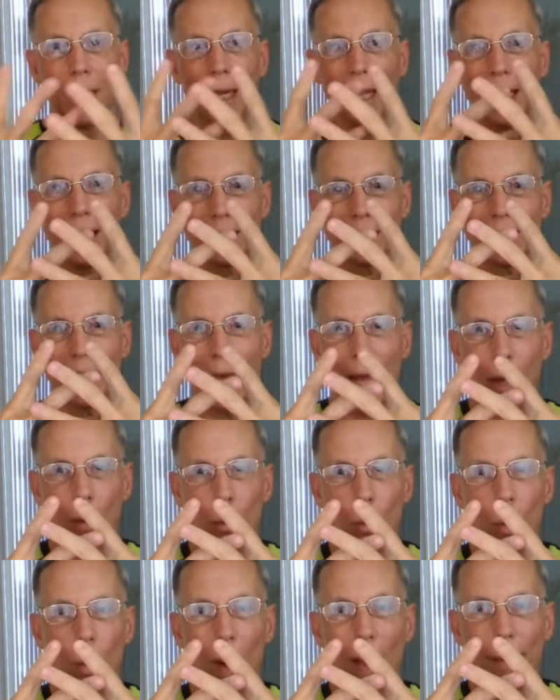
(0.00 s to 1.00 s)
And it's that
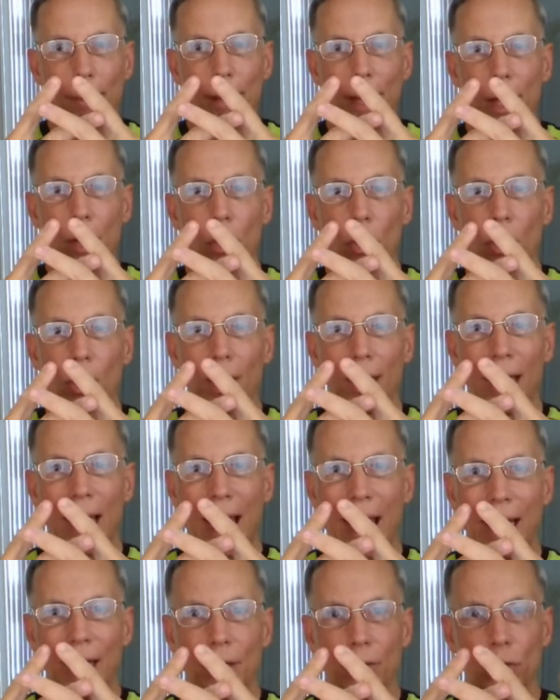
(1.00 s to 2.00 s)
webbing or
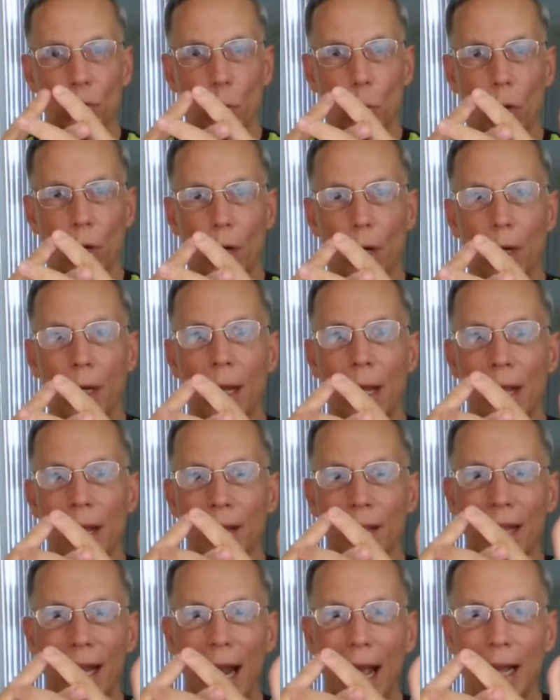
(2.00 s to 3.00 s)
lattice work
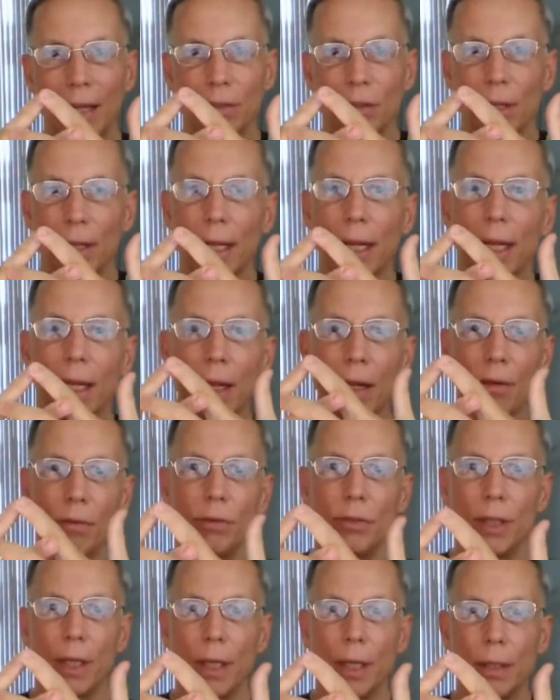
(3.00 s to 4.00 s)
that actually
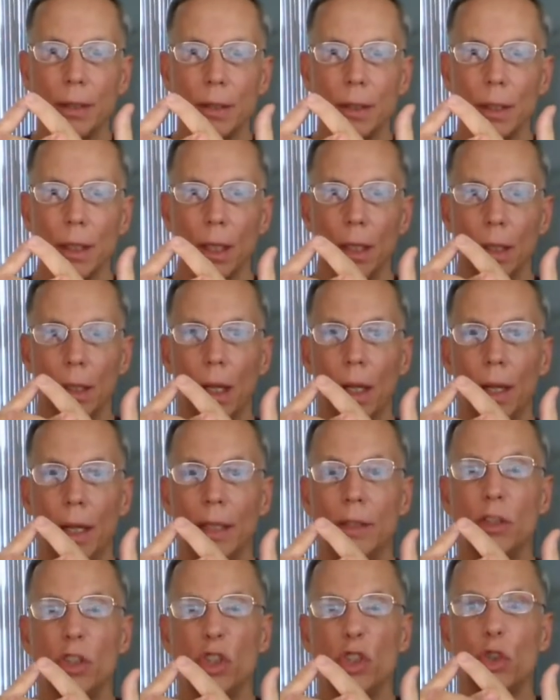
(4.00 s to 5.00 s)
gives it
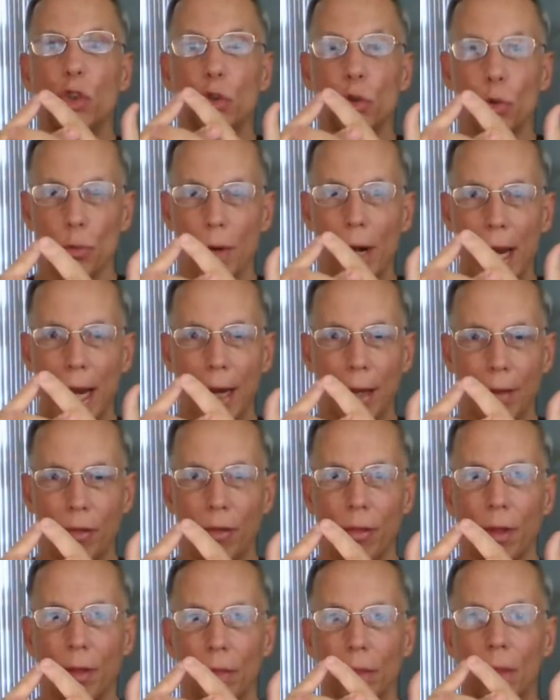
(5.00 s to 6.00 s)
its
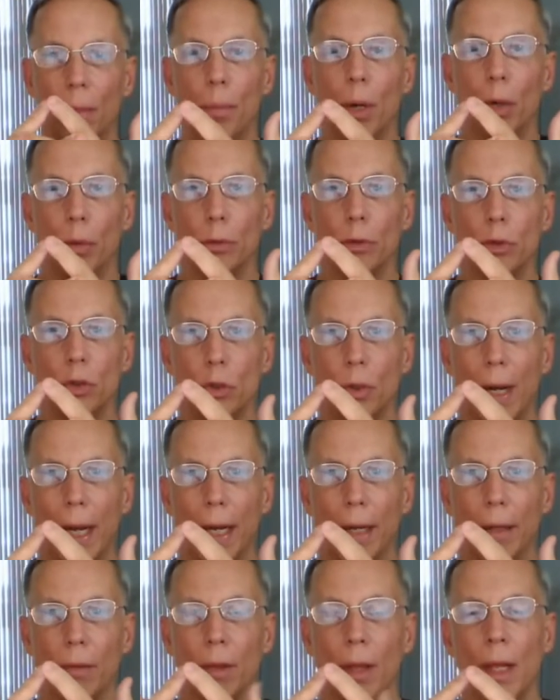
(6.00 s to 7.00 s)
strength, the bone
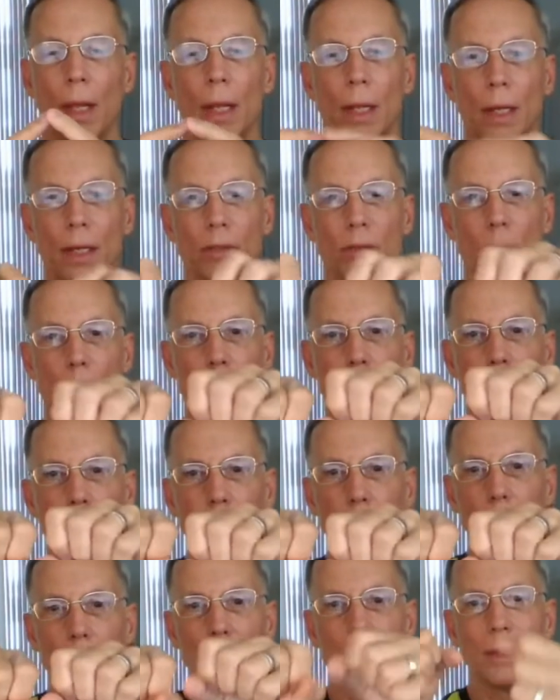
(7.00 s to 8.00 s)
strength, because a
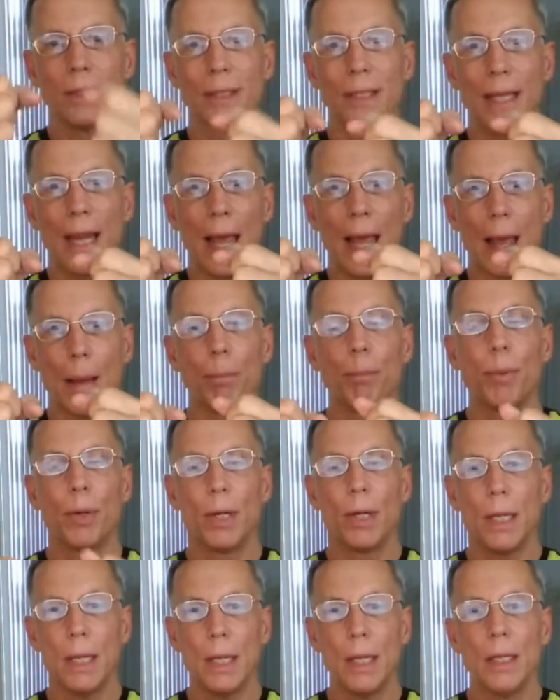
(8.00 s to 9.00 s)
bone can snap
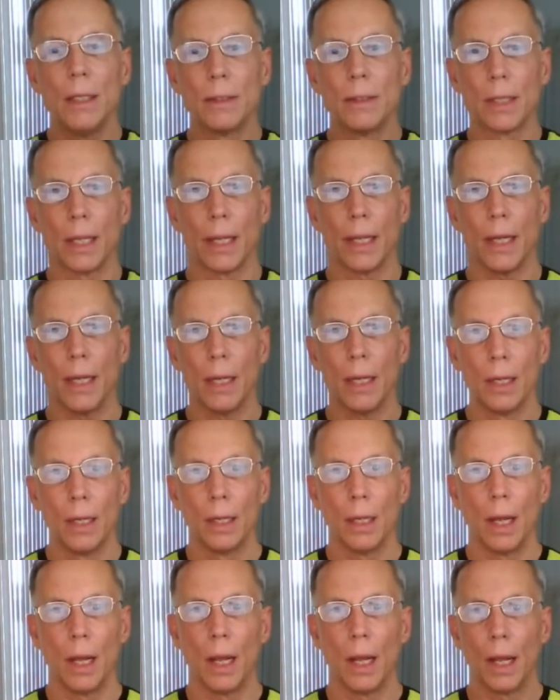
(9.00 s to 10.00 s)
pretty easily
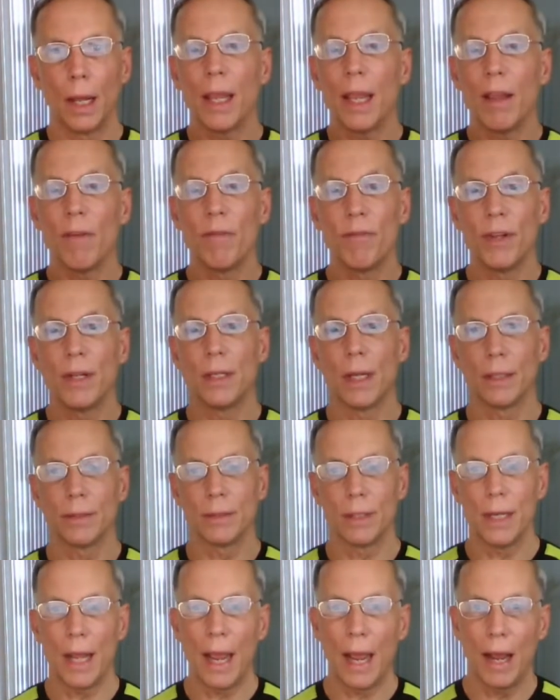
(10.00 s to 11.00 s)
uh, if it
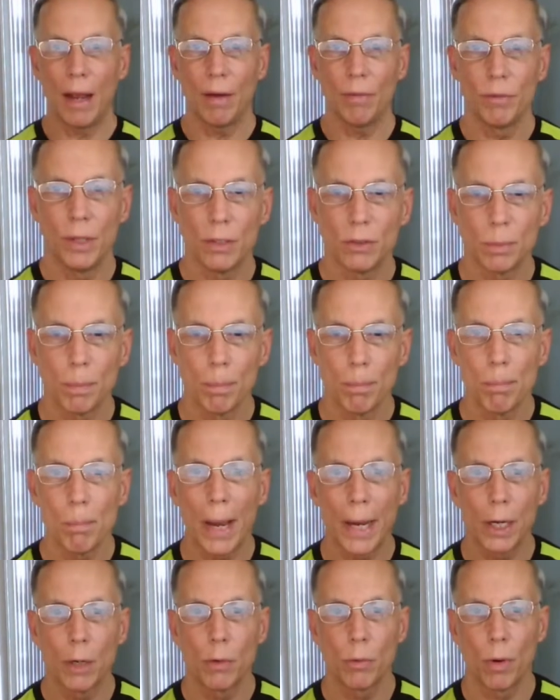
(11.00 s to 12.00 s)
doesn't have this
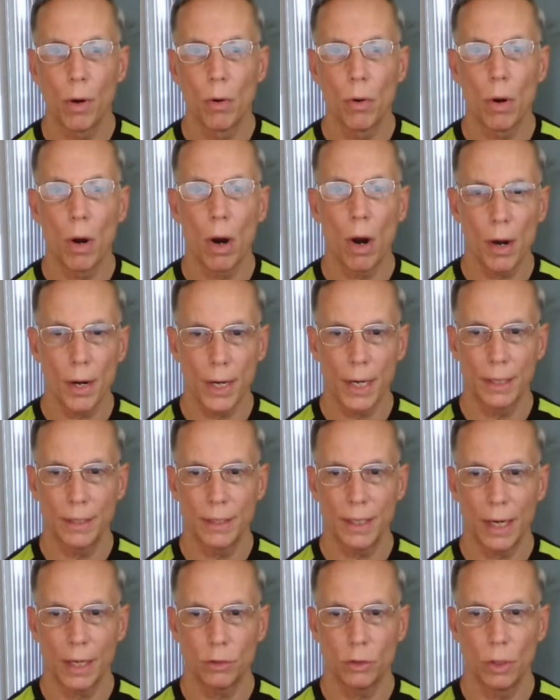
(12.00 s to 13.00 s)

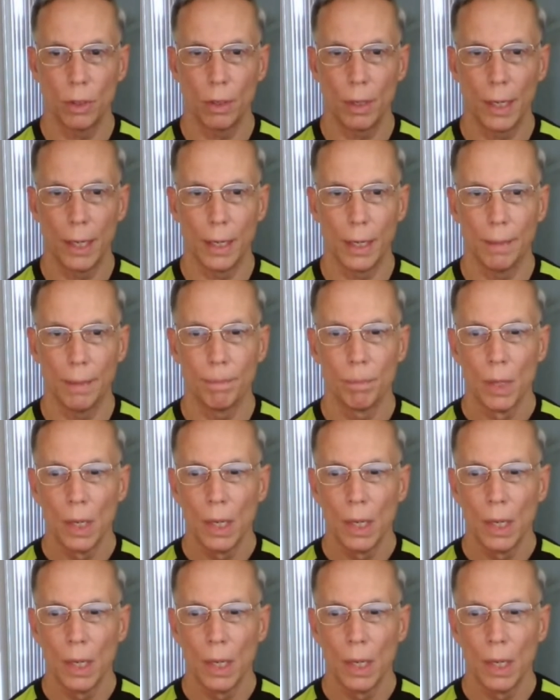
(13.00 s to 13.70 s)
microarchitecture in it.